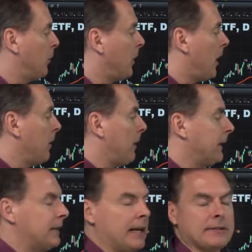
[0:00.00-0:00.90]
we're talking
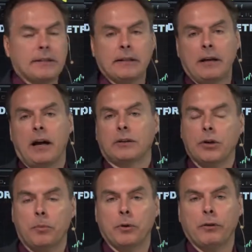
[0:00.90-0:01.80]
about testing
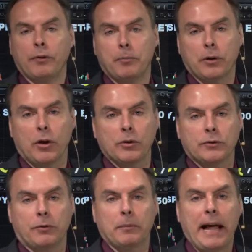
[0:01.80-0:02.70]
October, November
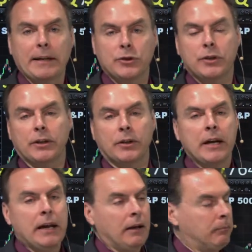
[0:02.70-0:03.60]
lows from last year.